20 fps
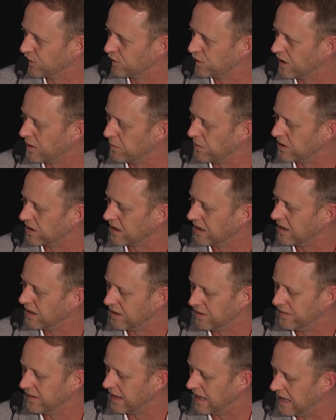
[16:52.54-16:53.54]
tremor
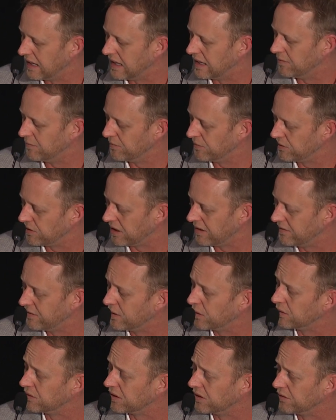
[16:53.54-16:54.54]
or that um, sorry
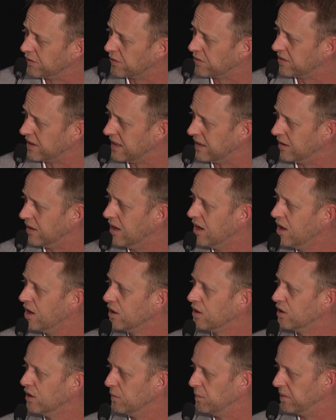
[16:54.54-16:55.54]
focused ultrasound
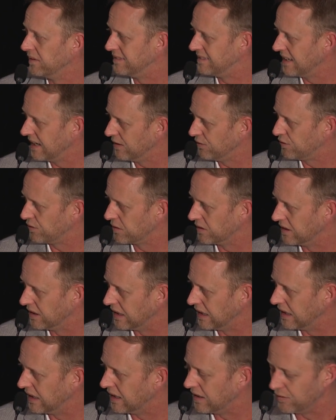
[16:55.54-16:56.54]
could
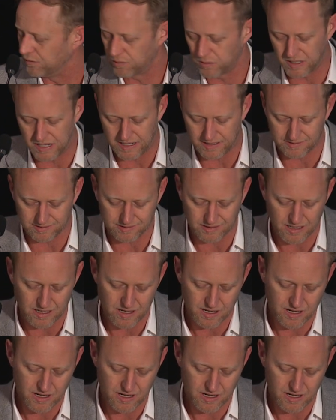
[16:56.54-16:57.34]
potentially address